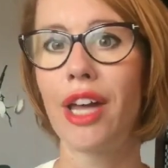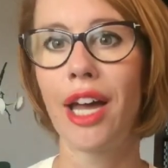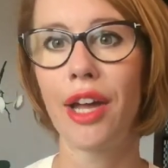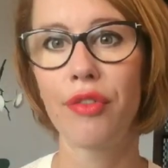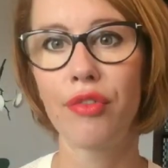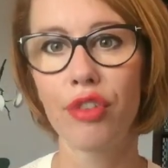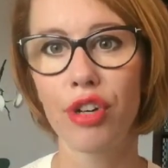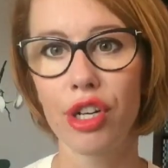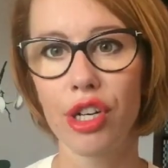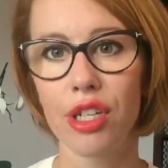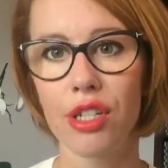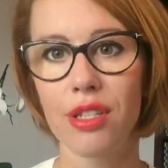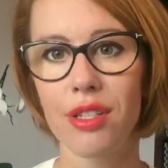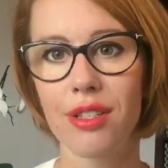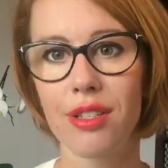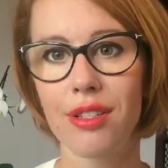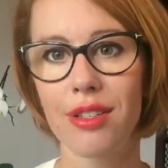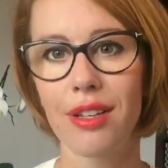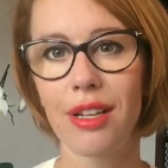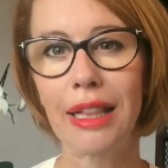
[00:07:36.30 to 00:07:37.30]

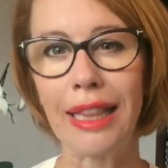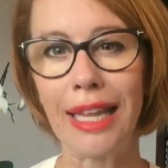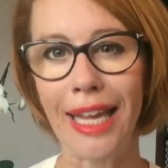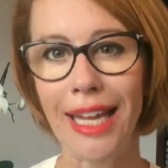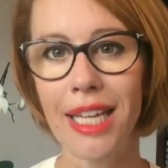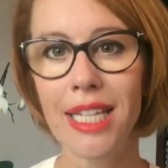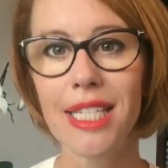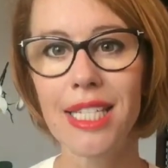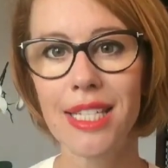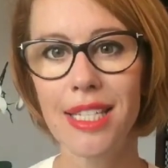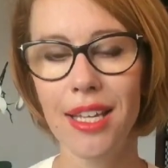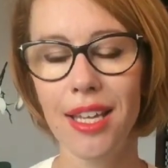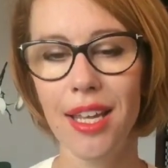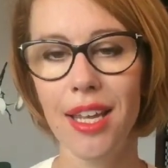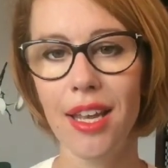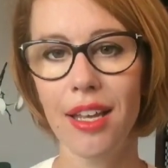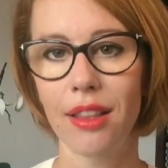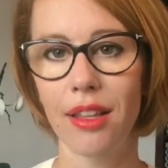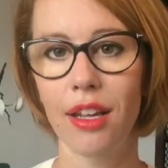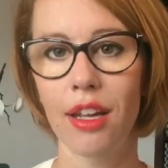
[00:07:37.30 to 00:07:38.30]
diverse
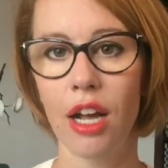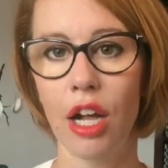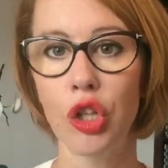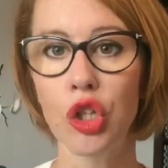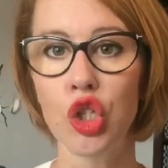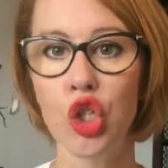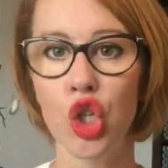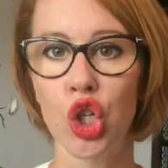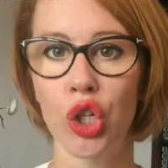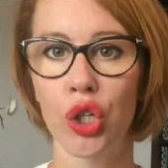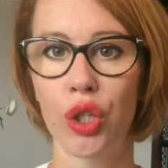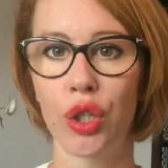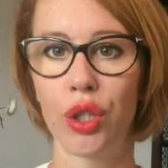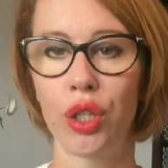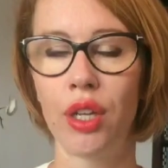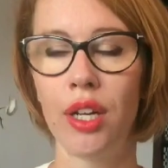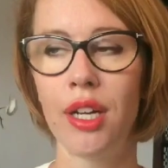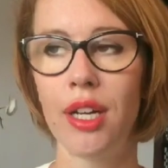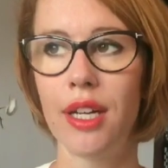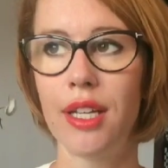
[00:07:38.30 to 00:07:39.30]
legacy and
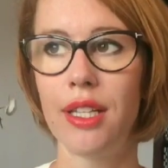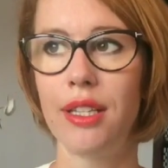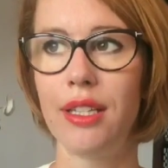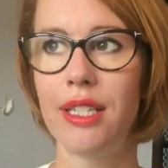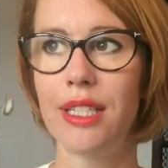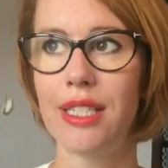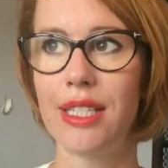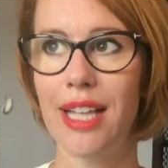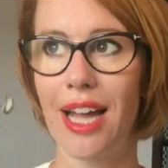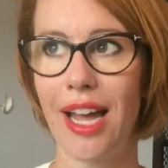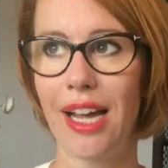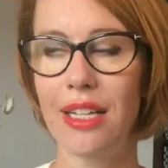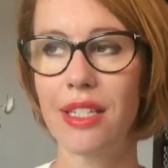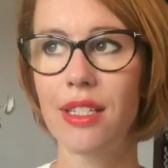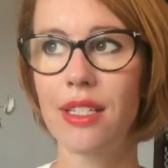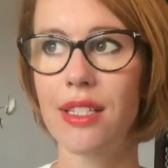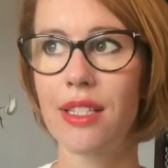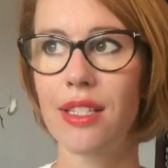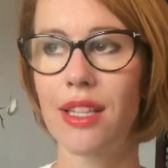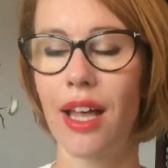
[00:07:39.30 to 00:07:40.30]
cultural
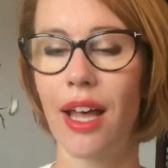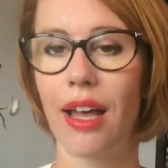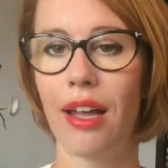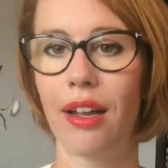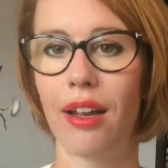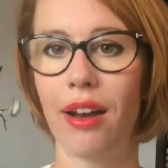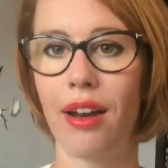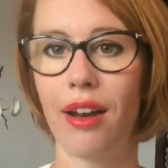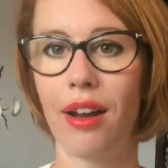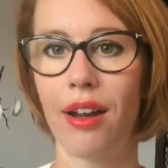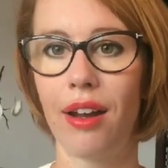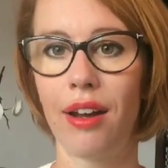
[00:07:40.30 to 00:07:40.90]
designs that